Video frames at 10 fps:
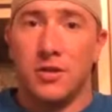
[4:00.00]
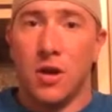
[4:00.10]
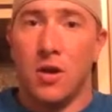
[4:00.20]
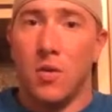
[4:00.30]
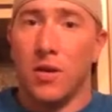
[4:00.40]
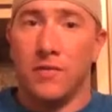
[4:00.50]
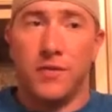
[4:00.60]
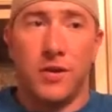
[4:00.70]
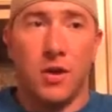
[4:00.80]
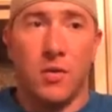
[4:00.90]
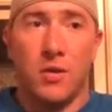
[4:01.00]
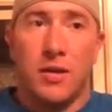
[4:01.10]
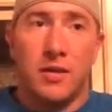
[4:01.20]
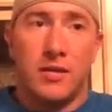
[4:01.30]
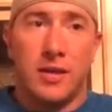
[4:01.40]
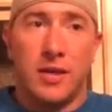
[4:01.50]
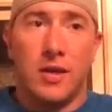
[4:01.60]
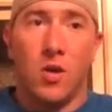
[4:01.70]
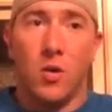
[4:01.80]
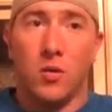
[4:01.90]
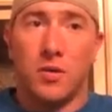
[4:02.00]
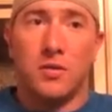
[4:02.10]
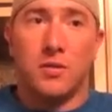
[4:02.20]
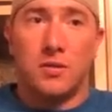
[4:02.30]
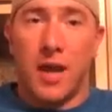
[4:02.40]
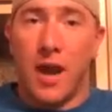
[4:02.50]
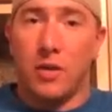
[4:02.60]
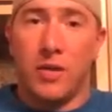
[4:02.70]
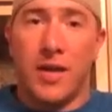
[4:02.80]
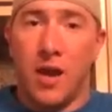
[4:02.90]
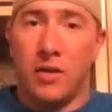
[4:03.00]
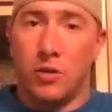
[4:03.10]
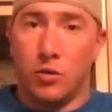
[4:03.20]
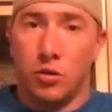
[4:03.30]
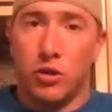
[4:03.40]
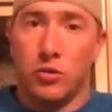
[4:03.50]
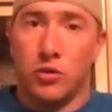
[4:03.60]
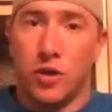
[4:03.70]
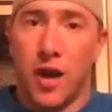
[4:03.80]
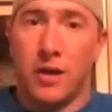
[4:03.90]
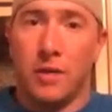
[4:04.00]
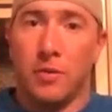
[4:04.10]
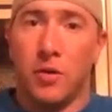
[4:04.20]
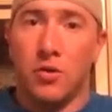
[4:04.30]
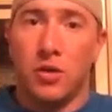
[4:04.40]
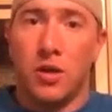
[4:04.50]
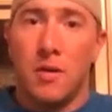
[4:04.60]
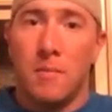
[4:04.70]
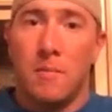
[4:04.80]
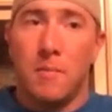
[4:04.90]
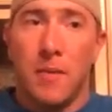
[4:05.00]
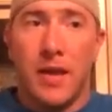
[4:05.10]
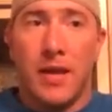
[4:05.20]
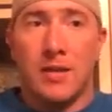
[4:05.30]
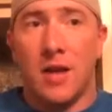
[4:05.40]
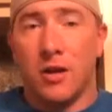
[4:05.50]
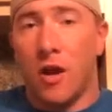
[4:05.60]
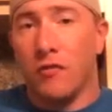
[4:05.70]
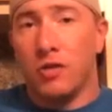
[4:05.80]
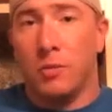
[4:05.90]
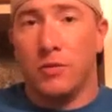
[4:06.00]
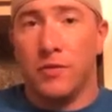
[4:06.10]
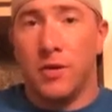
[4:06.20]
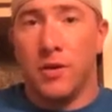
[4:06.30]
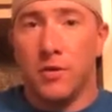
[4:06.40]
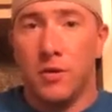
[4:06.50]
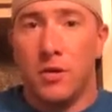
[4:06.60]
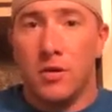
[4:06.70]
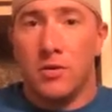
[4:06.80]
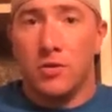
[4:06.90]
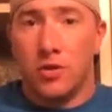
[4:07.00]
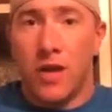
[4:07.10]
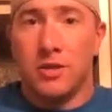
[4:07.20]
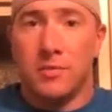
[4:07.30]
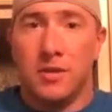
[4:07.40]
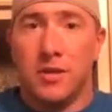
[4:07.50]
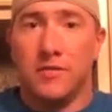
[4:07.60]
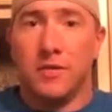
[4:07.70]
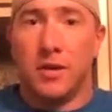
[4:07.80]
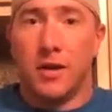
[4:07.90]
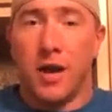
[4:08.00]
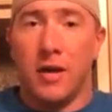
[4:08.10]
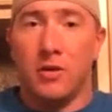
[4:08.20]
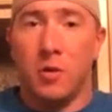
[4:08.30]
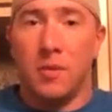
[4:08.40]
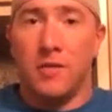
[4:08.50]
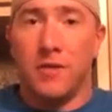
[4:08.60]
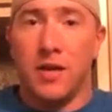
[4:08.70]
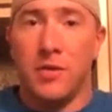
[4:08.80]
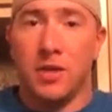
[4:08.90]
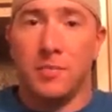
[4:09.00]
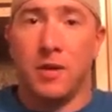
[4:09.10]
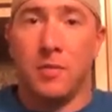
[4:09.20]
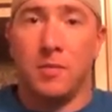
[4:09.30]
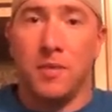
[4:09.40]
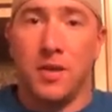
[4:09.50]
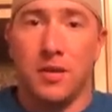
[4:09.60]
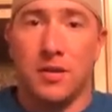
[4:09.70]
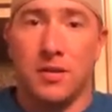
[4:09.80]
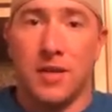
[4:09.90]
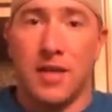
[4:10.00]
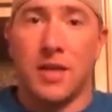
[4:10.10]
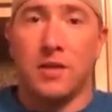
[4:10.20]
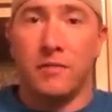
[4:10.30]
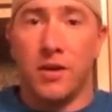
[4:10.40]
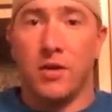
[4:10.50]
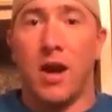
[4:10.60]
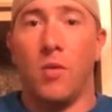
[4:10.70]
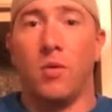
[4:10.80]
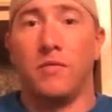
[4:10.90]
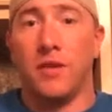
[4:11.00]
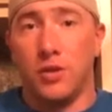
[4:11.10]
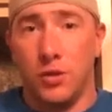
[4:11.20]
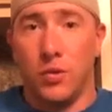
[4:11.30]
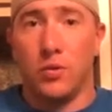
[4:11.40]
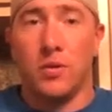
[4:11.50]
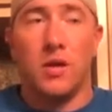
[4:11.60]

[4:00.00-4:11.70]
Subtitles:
So if the whole calorie counting, nutritional tracking approach is not comfortable for you, try something different. Don't be afraid to experiment, because that's how you figure out what fits you.